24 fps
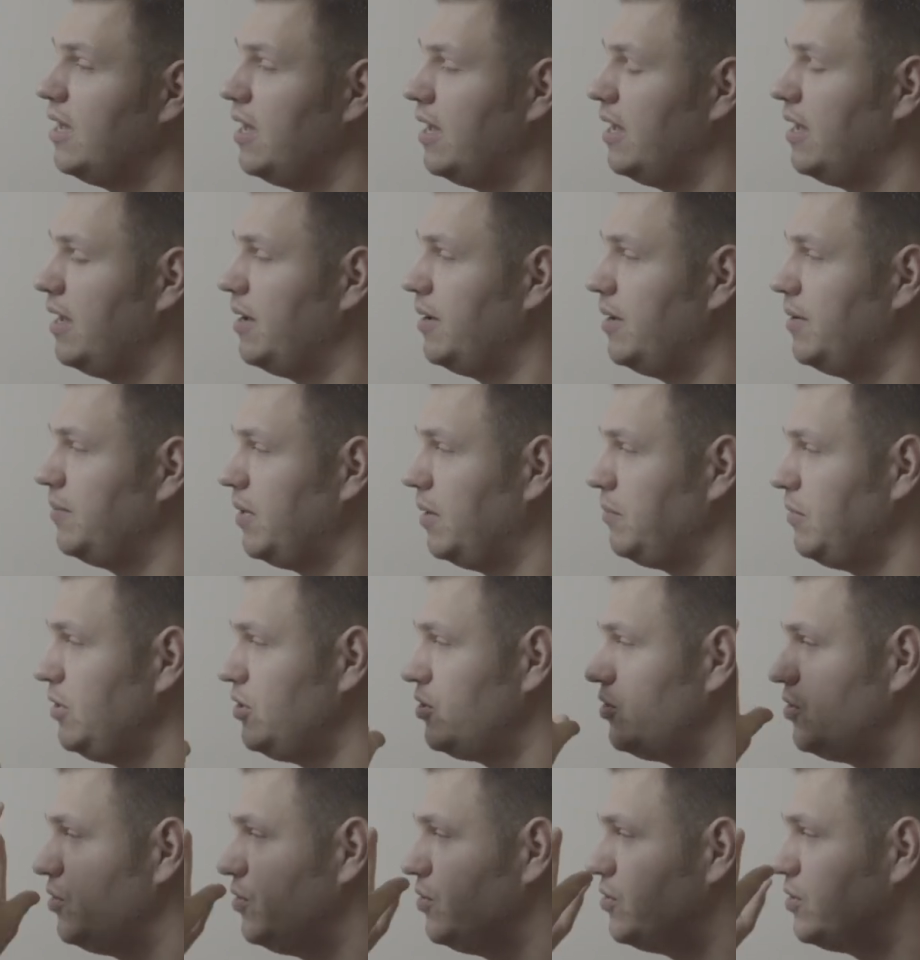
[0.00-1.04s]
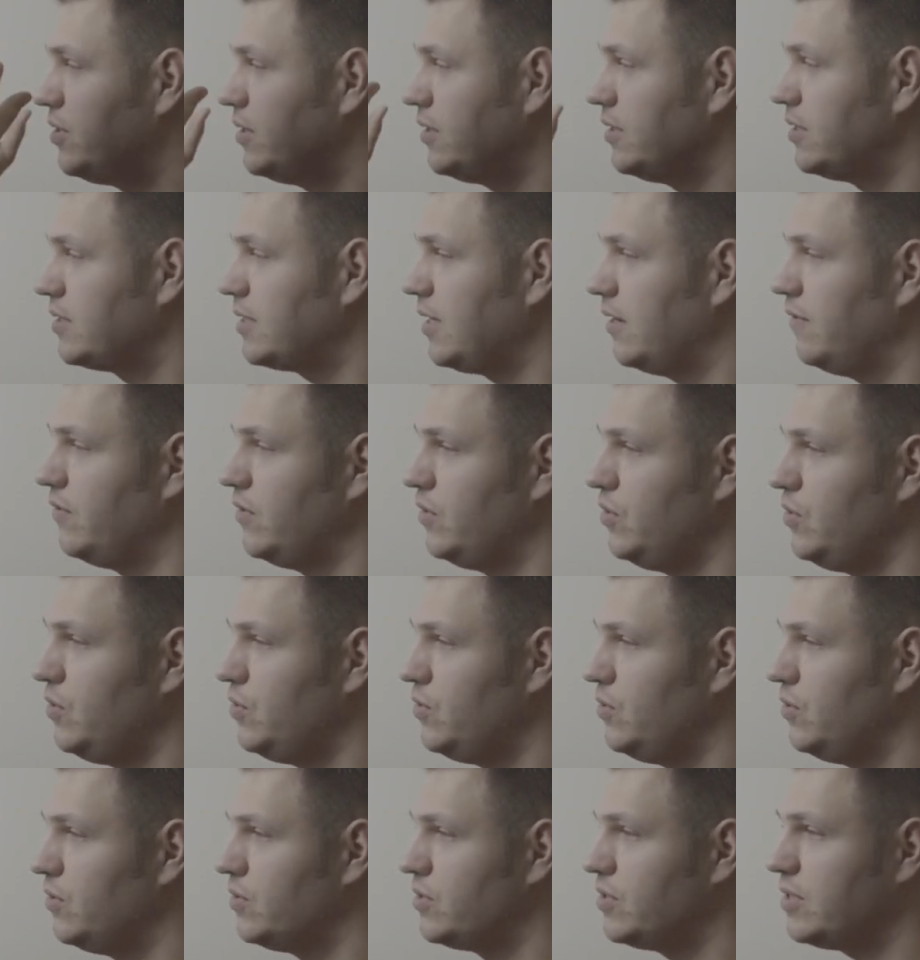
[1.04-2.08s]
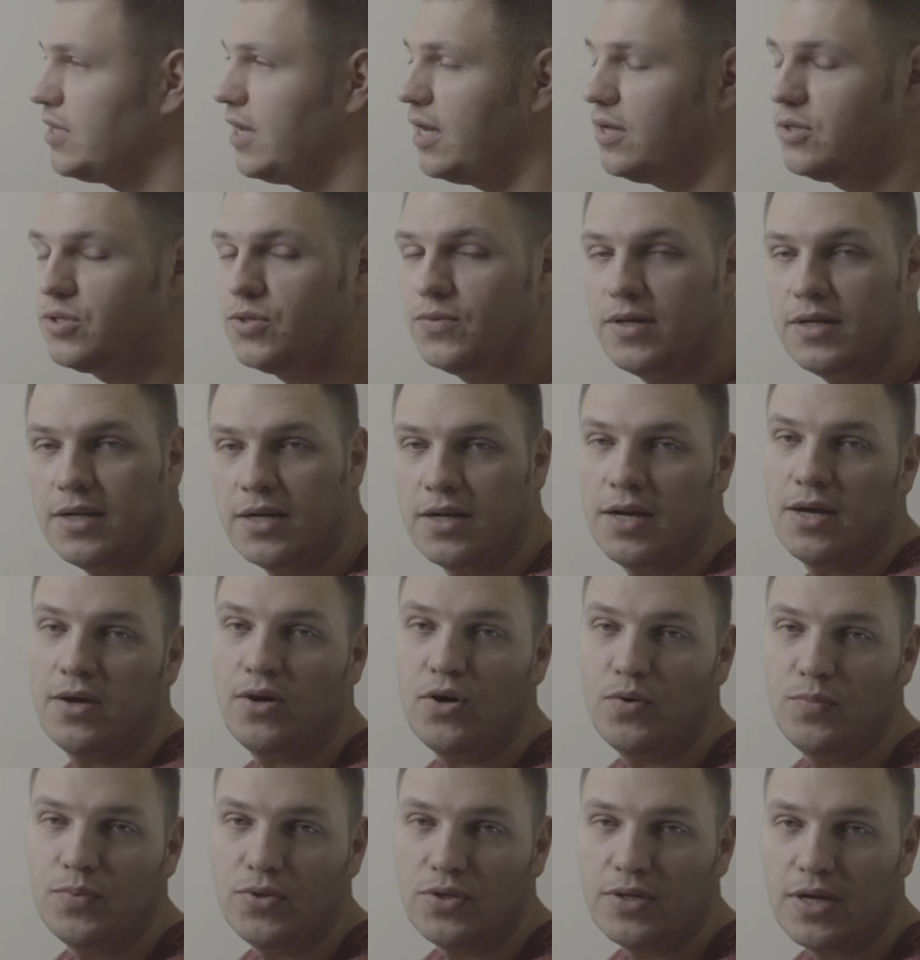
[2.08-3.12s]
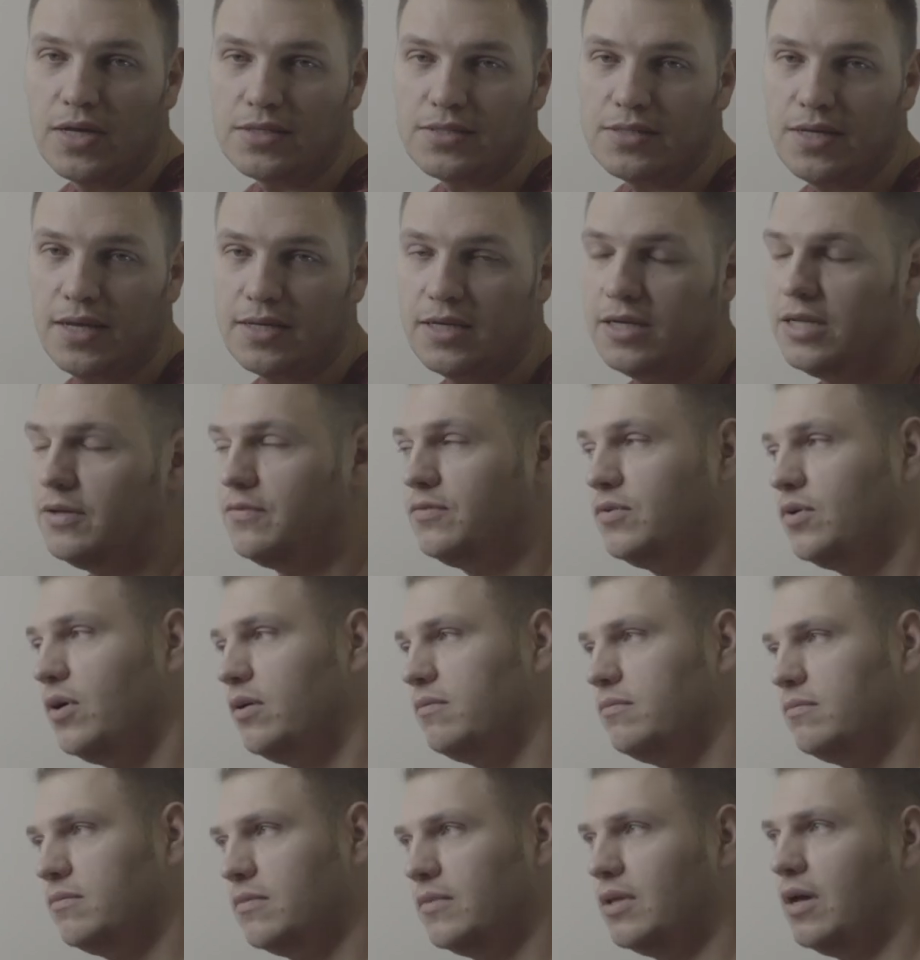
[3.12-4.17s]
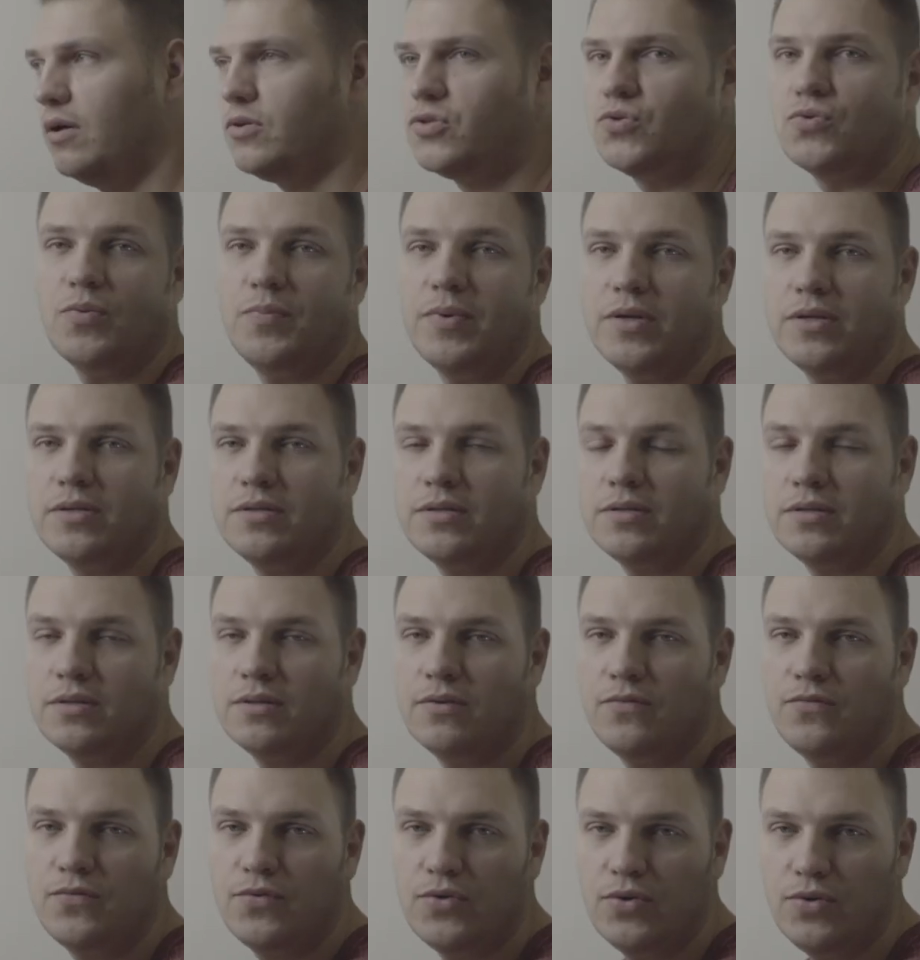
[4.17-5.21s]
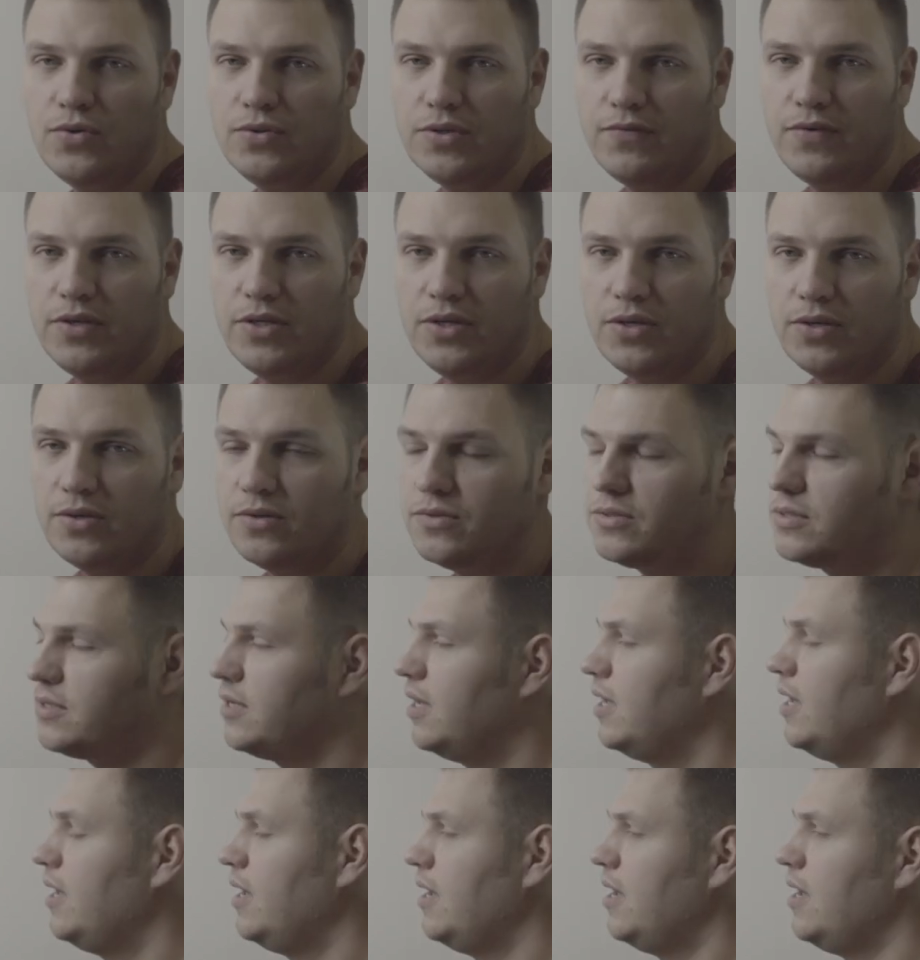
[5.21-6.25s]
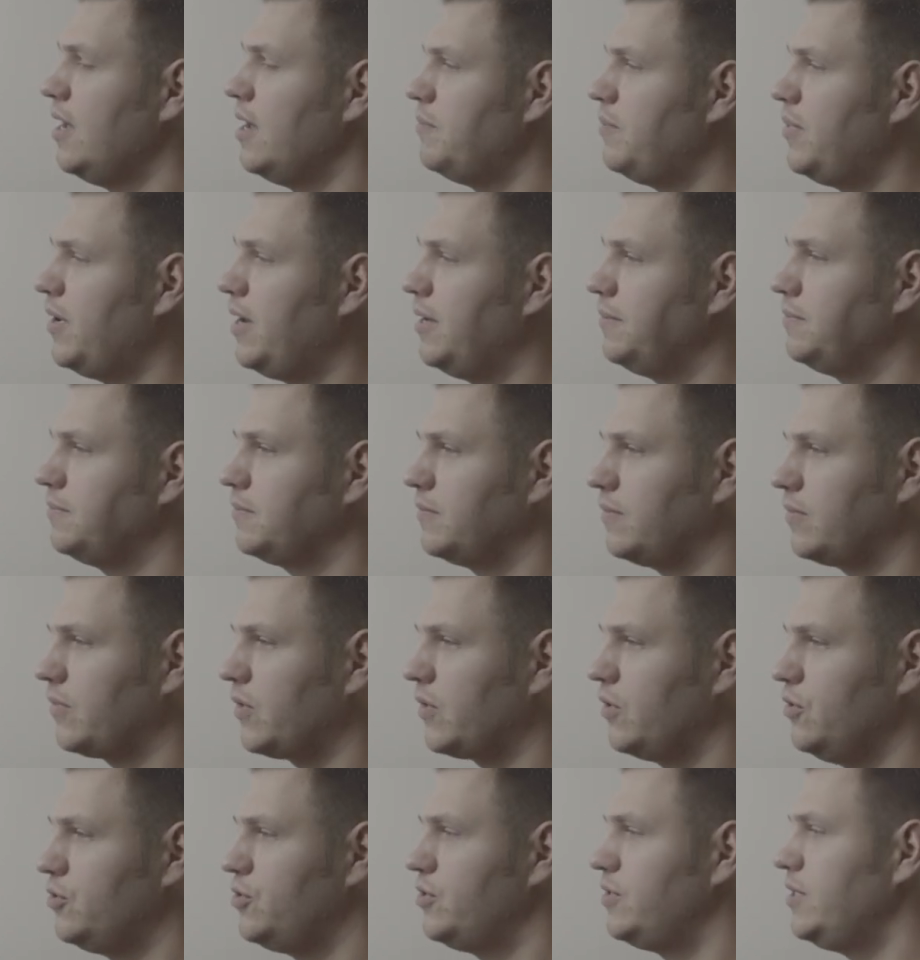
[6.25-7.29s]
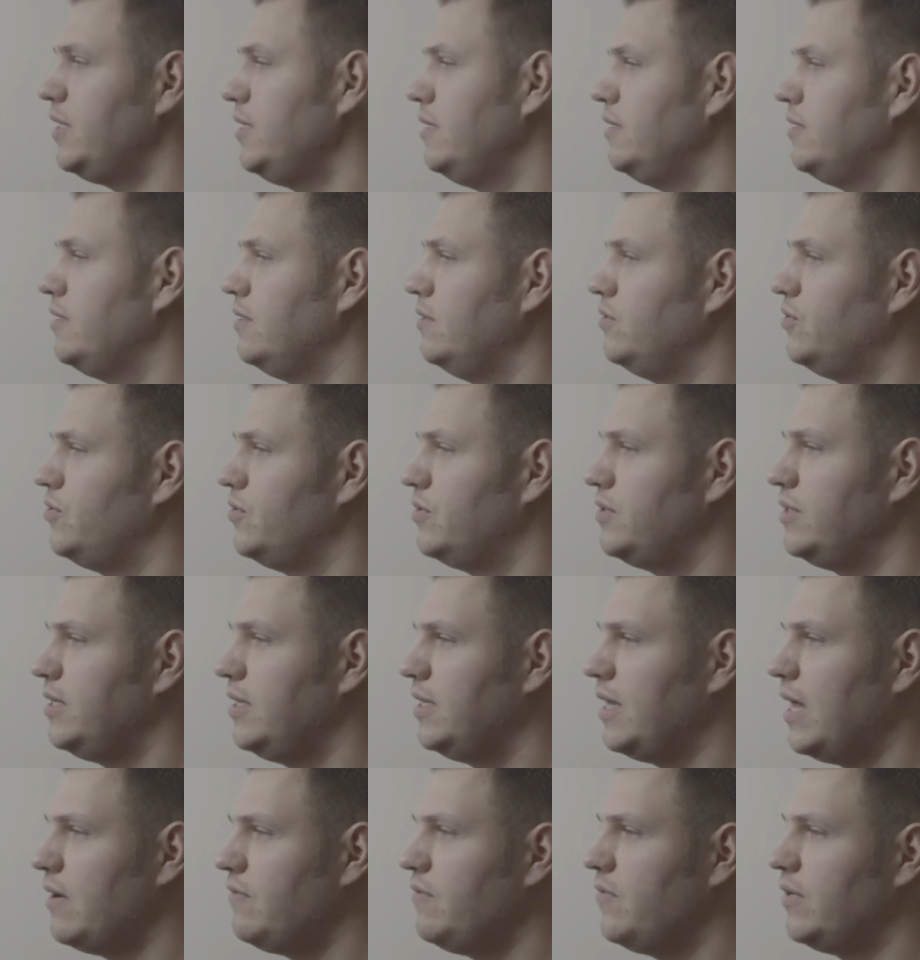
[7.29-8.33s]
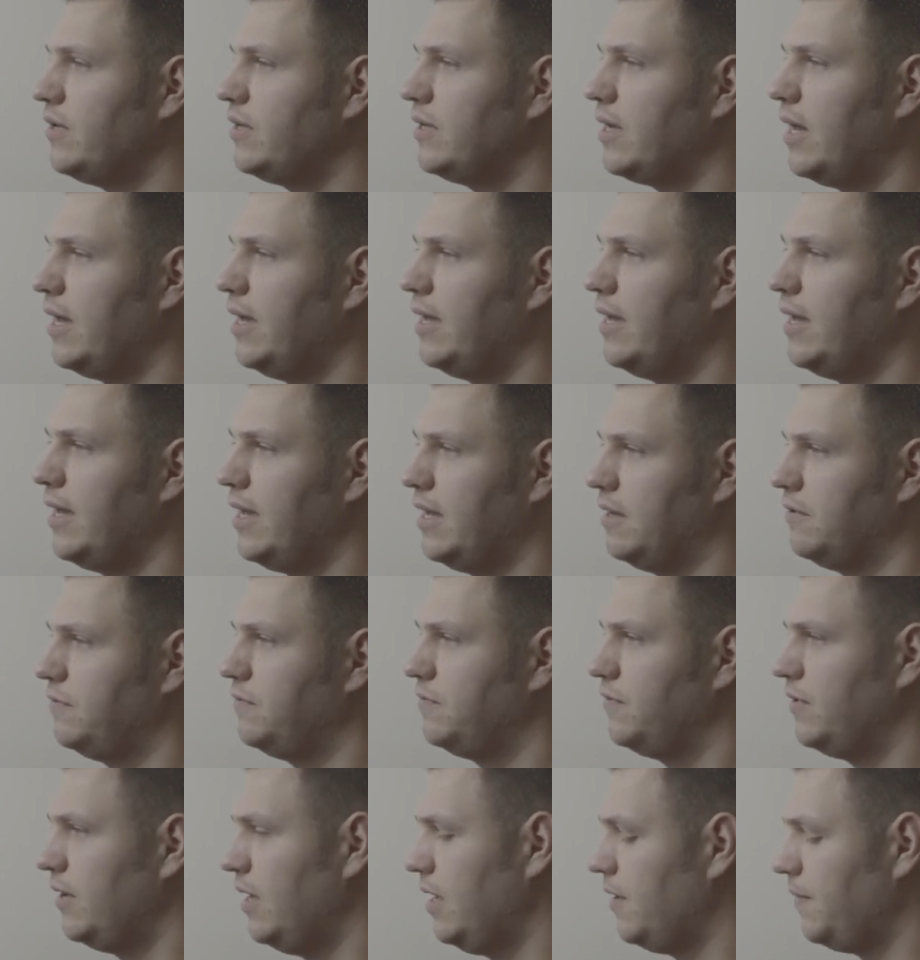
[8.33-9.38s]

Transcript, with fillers: I'm introducing this kind of a new style to it, and I hope you guys like it. If not, I'll swap it through the videos, but you should see everything I have.